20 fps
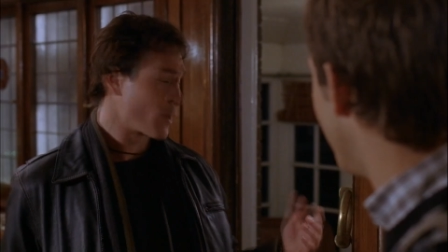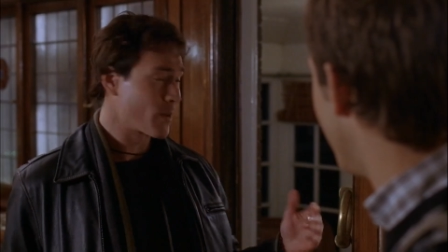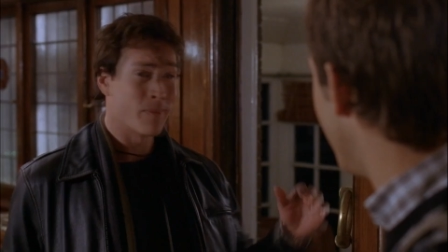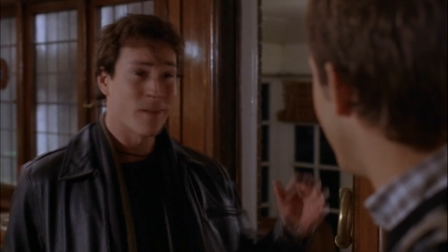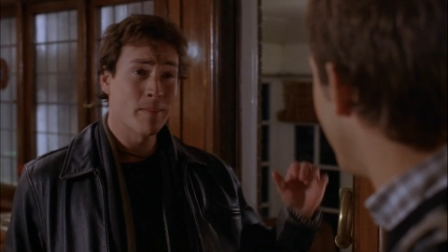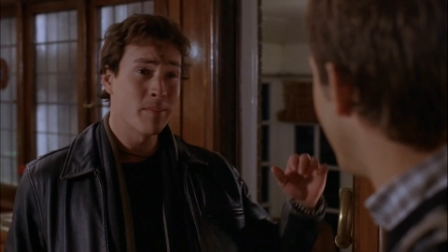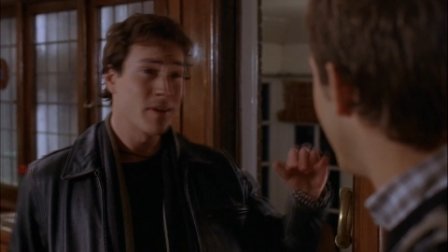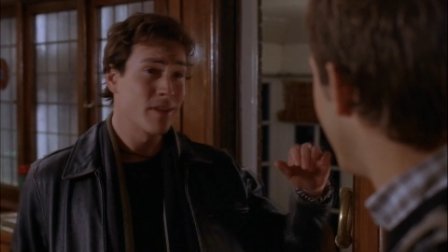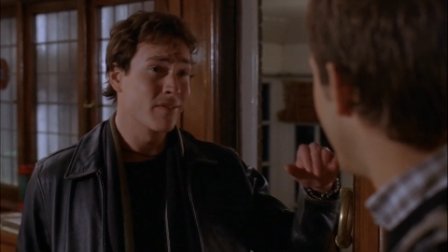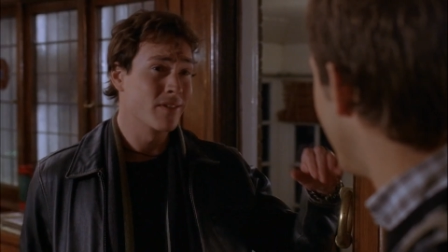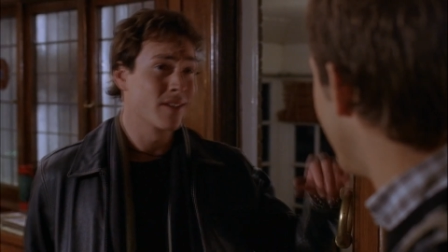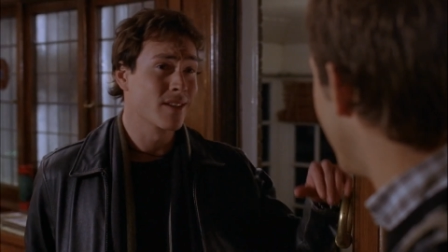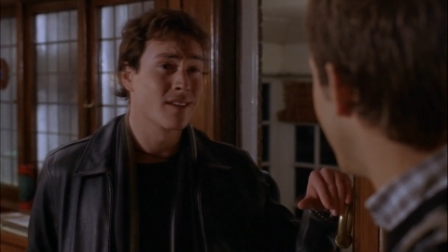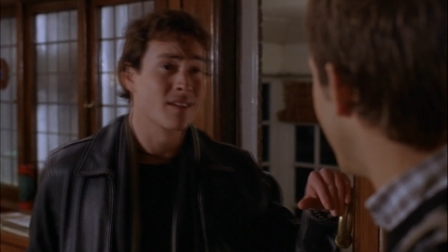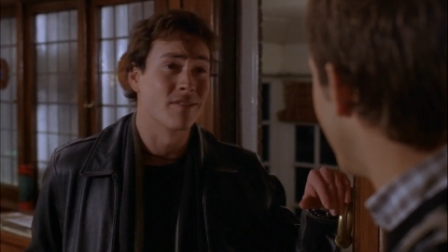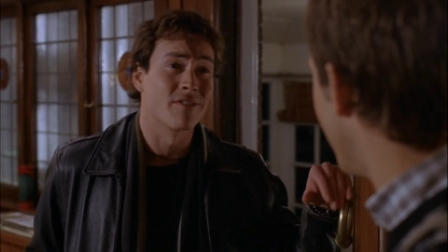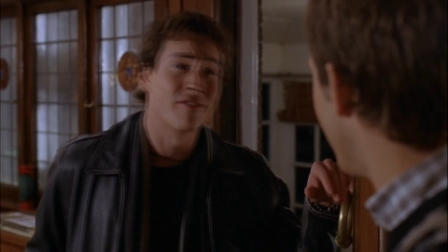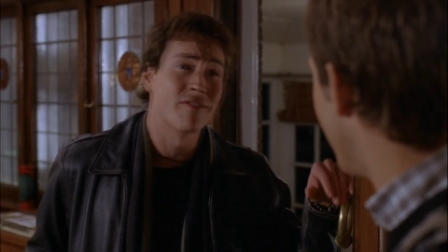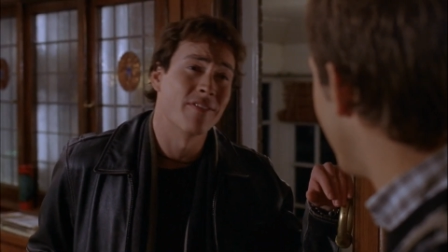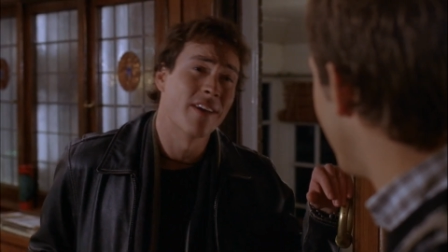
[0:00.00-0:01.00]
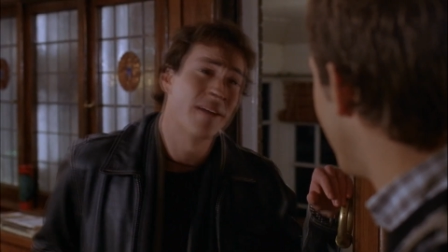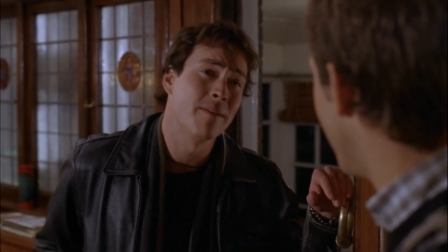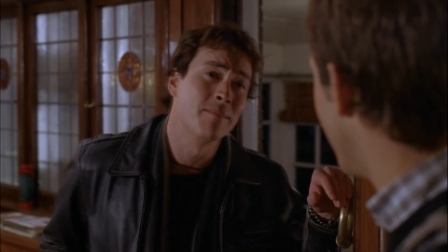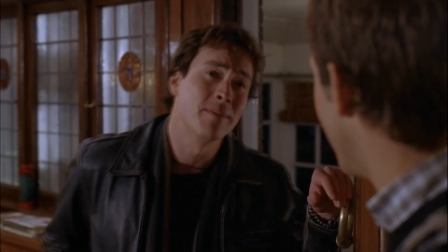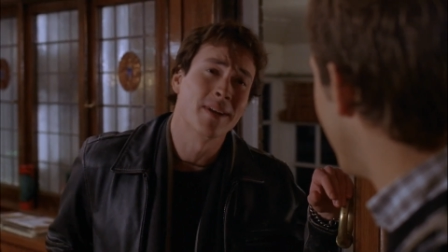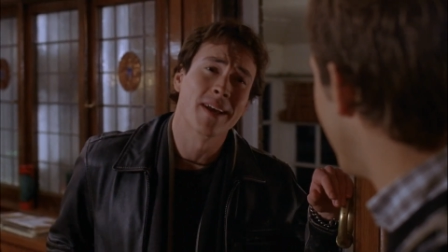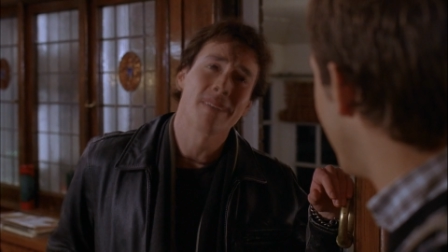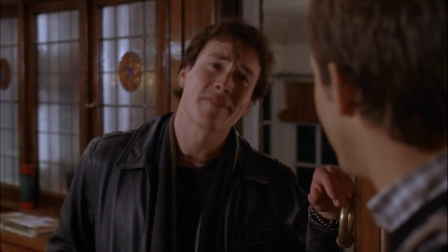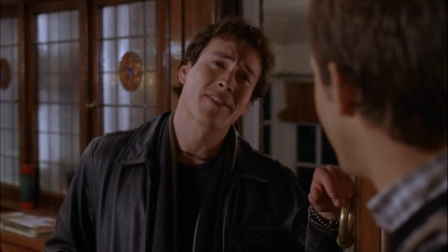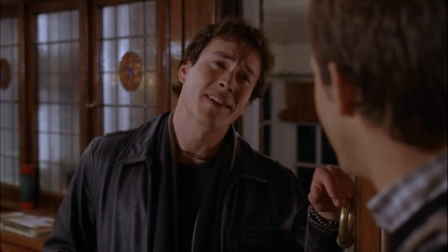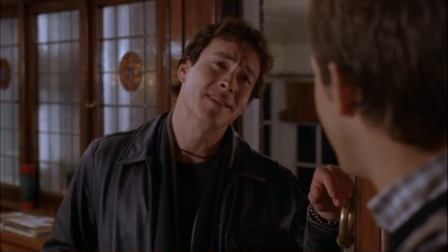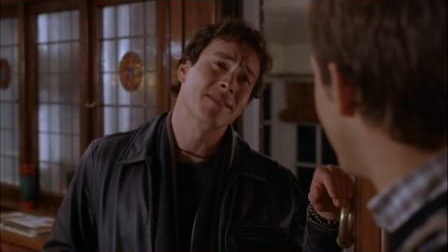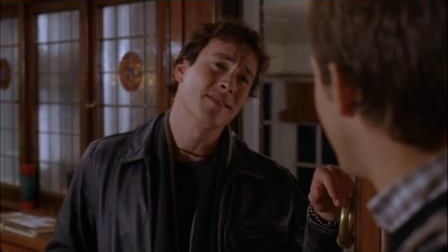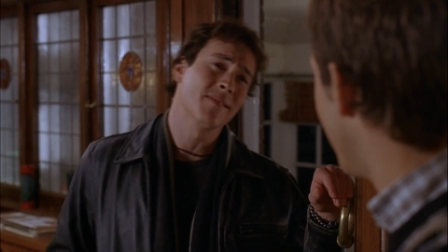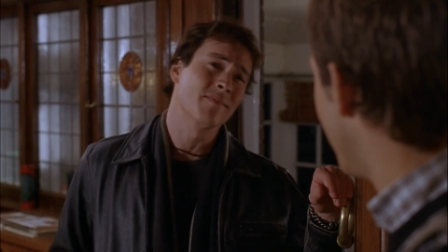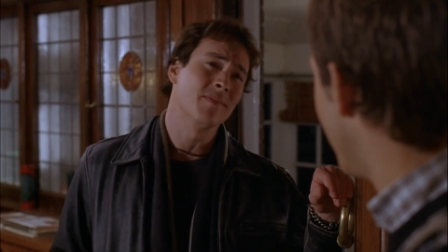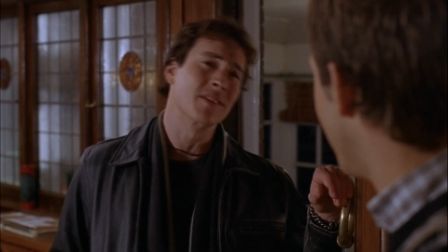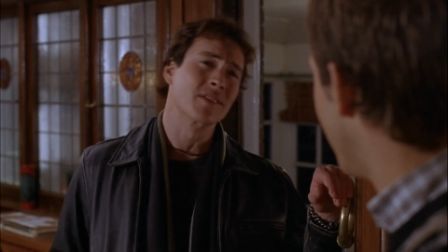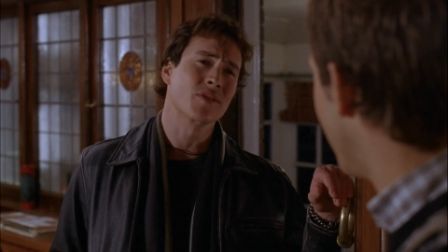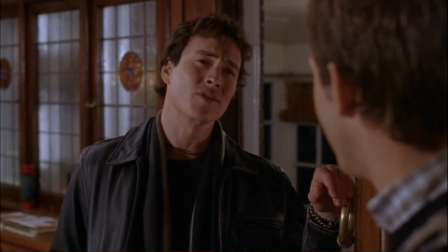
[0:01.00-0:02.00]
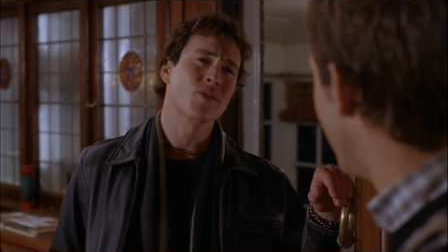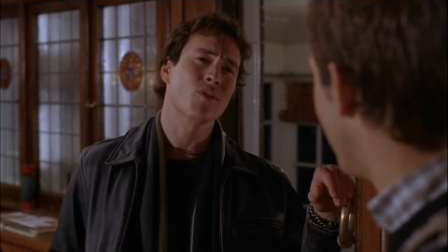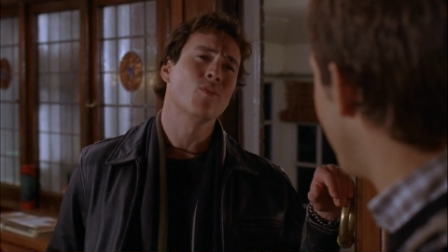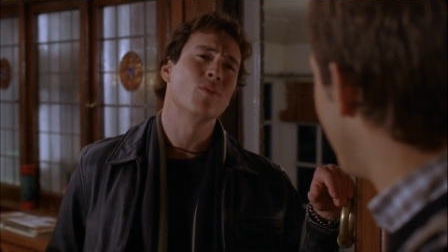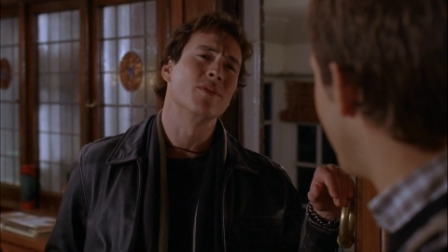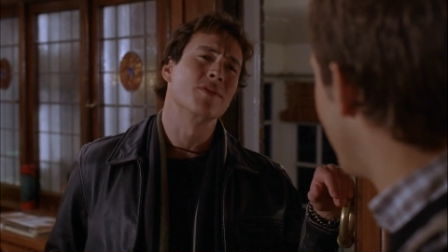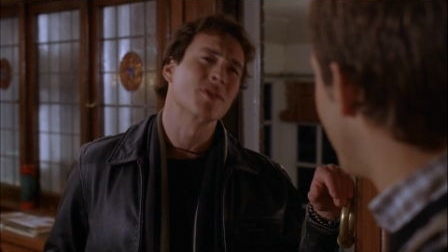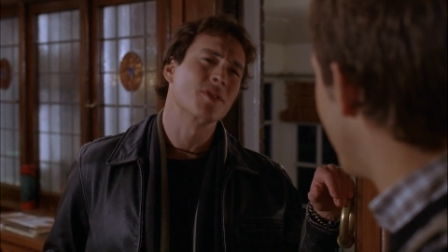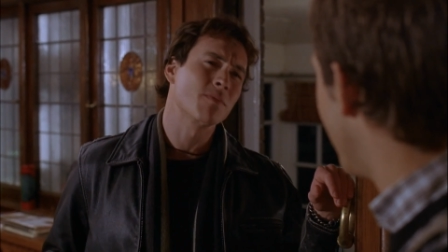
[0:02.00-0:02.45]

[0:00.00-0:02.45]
who acts like a darker version of the protagonist.